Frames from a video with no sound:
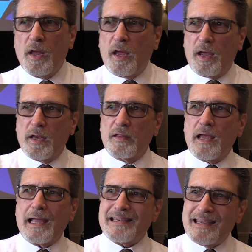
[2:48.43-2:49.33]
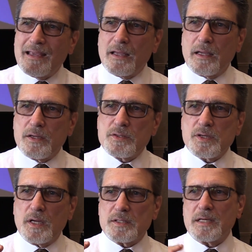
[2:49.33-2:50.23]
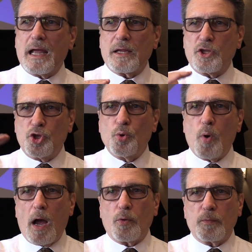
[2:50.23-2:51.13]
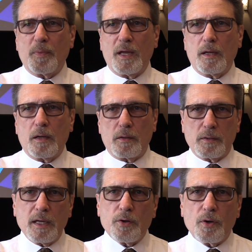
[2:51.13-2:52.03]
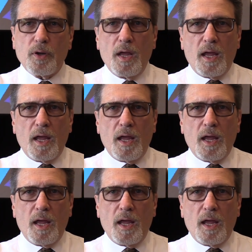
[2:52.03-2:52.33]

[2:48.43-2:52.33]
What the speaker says: And the idea is, it's not you out being a leader,